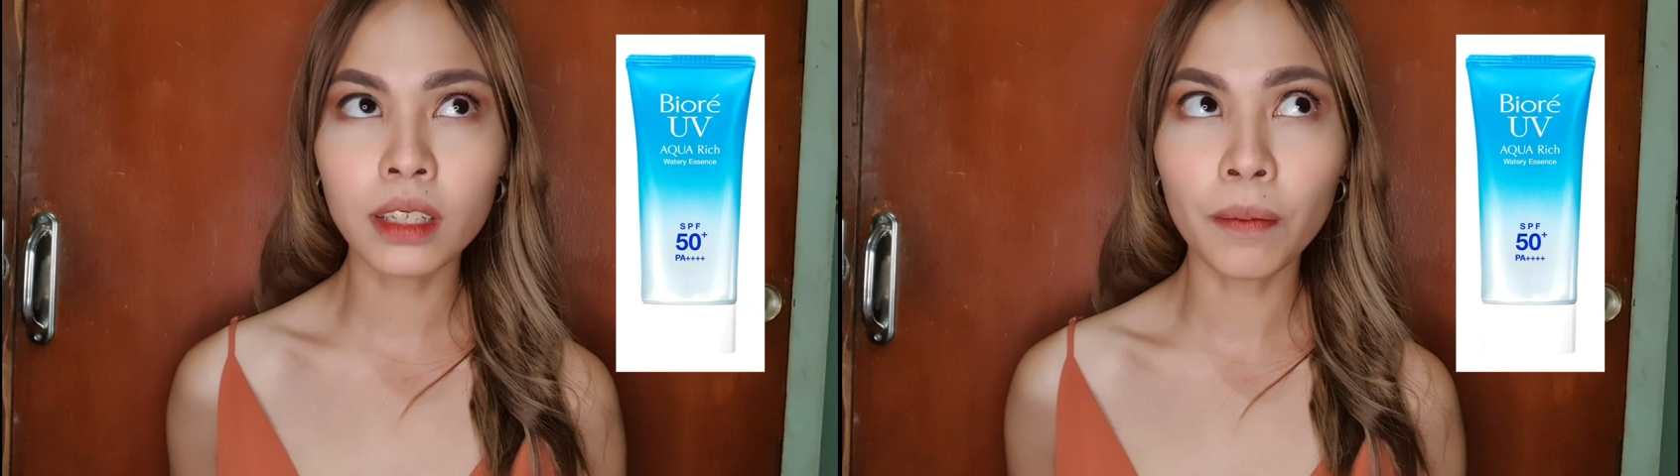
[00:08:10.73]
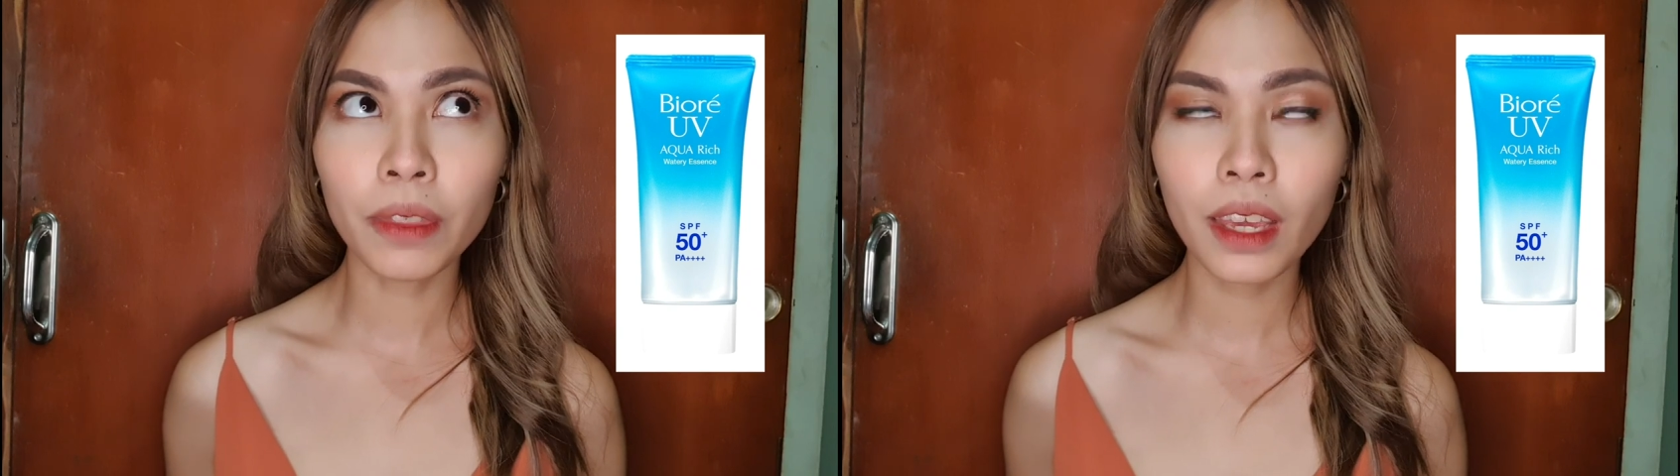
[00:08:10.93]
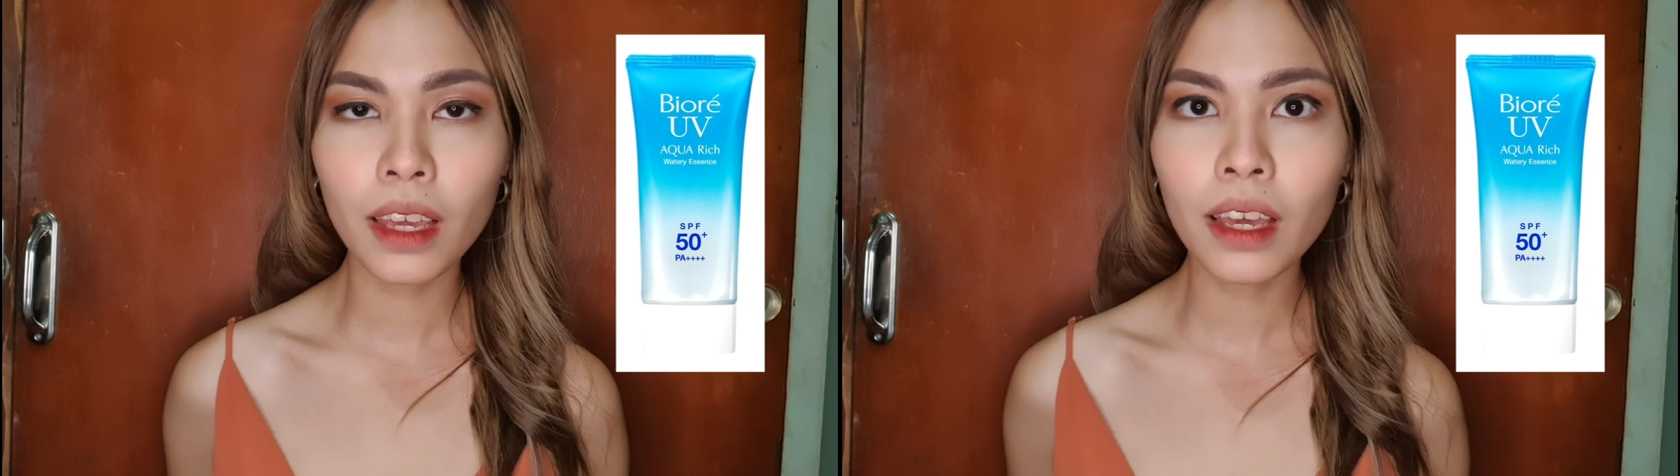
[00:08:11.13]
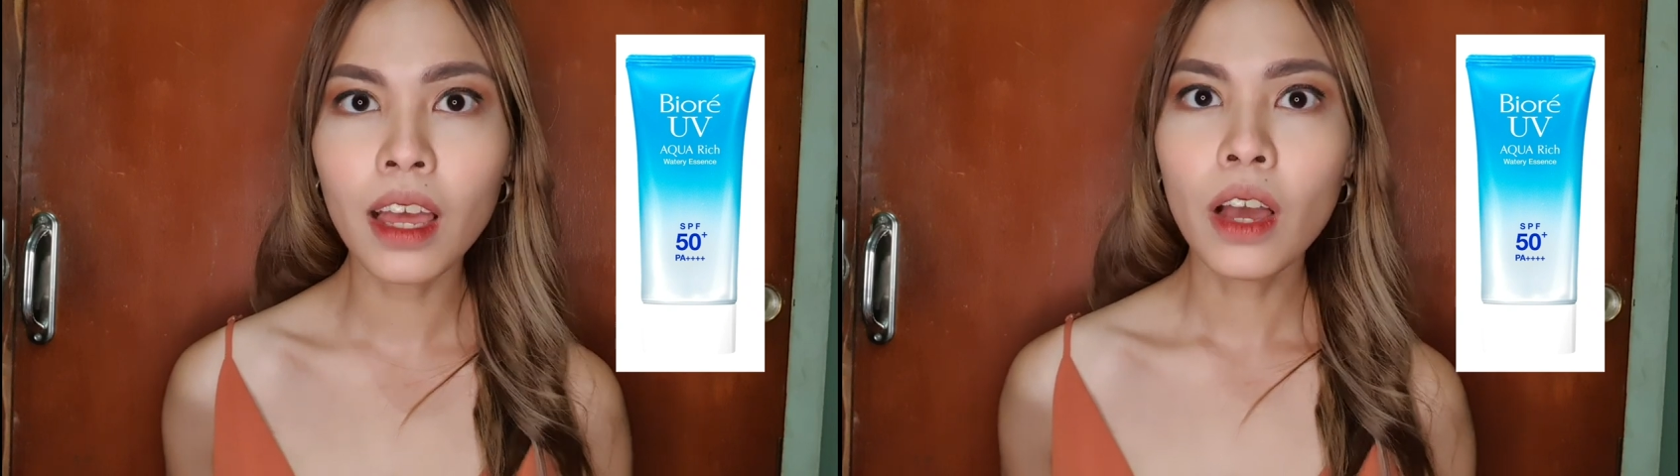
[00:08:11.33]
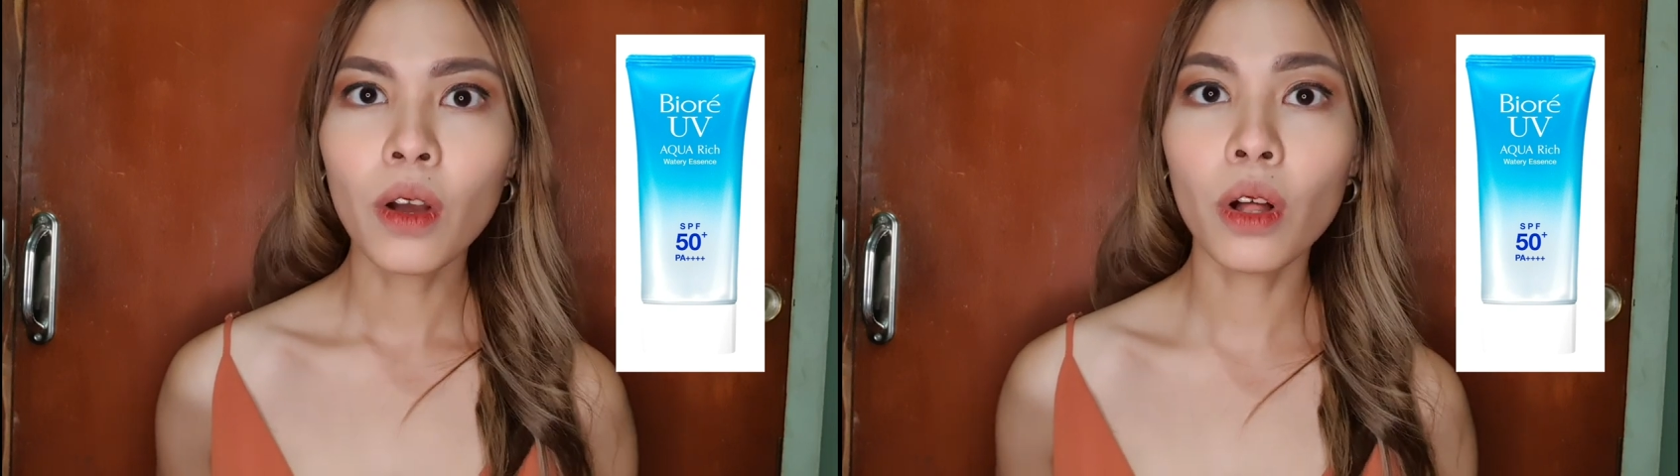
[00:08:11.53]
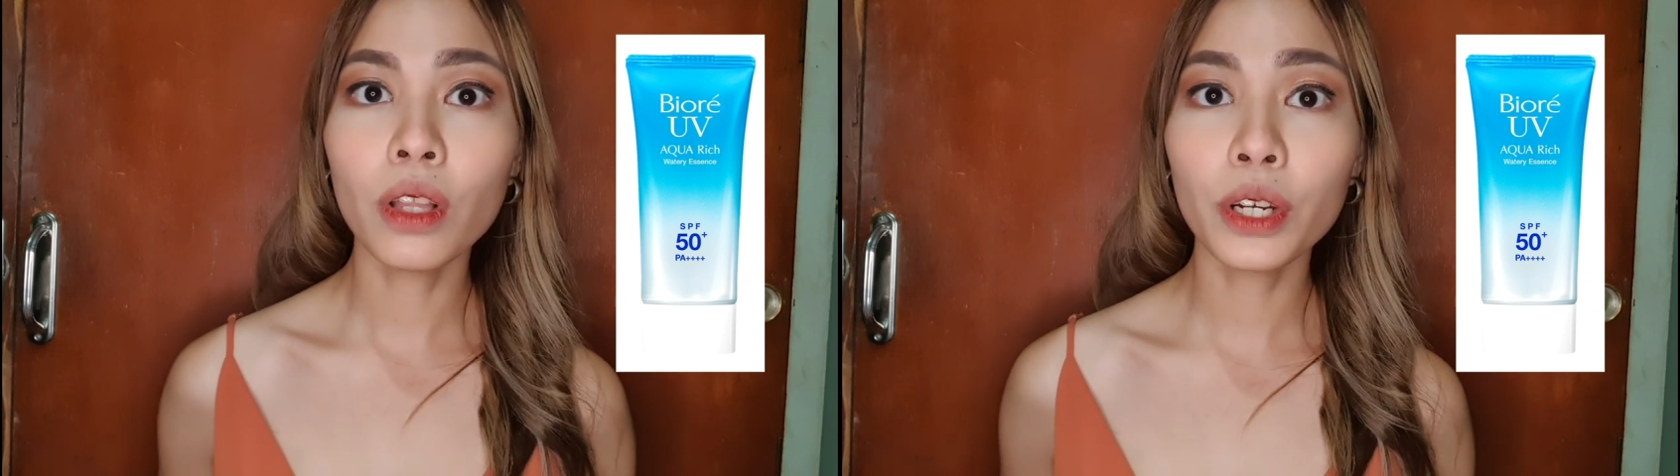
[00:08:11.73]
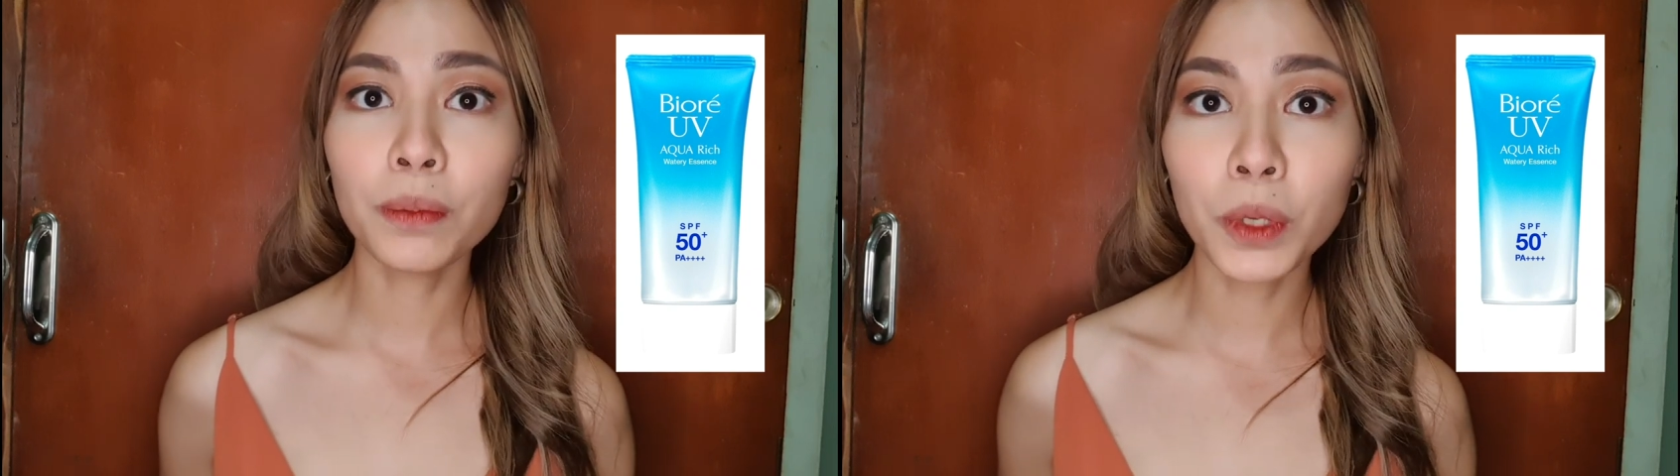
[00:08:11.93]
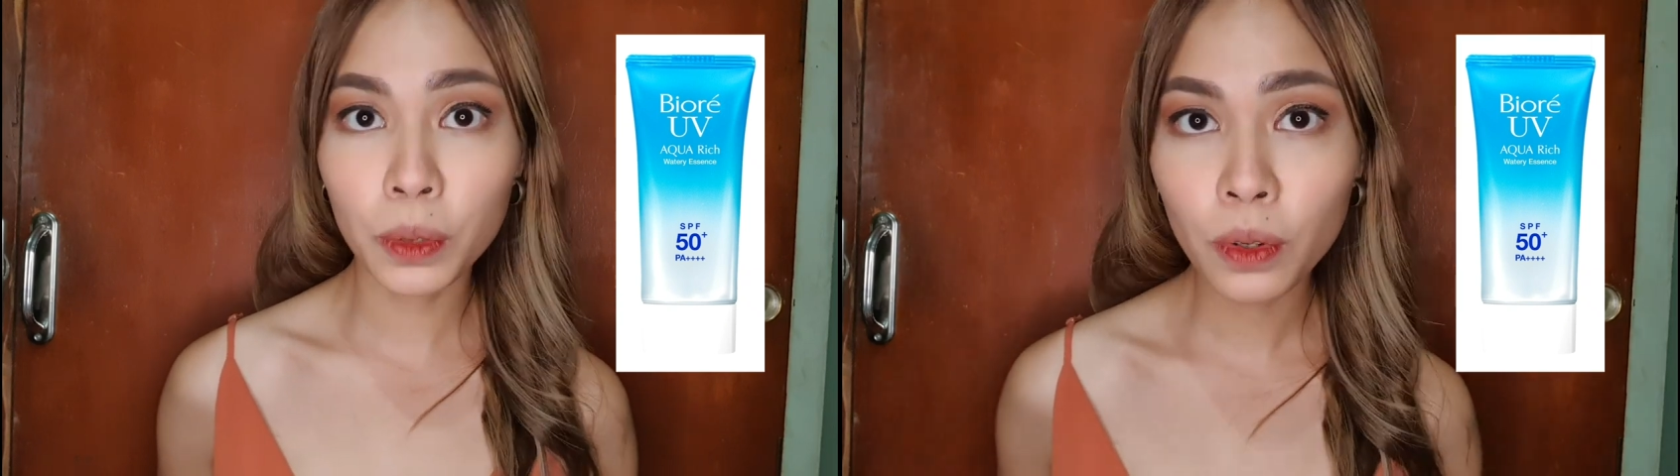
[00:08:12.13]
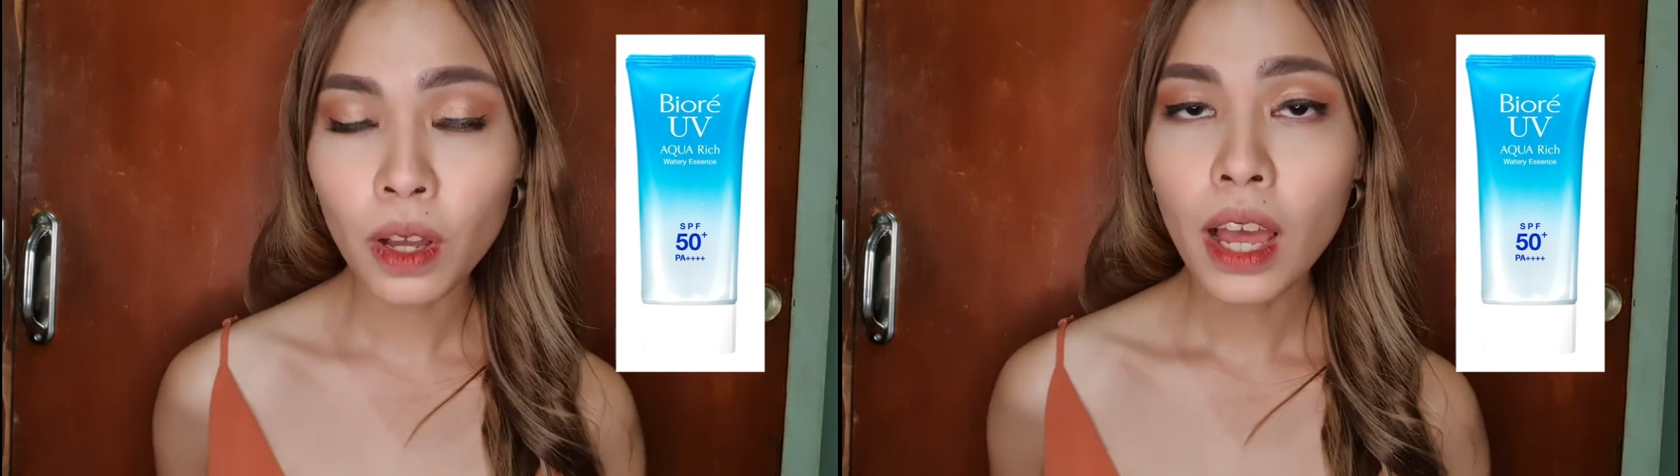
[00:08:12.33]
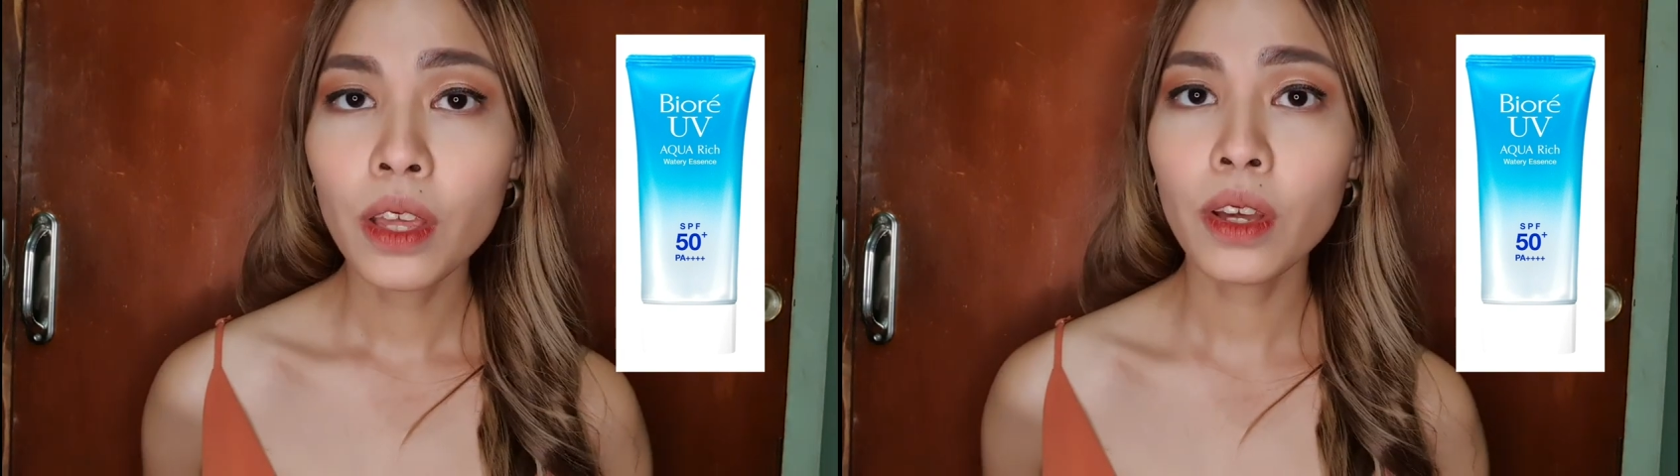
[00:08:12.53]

something, color blue.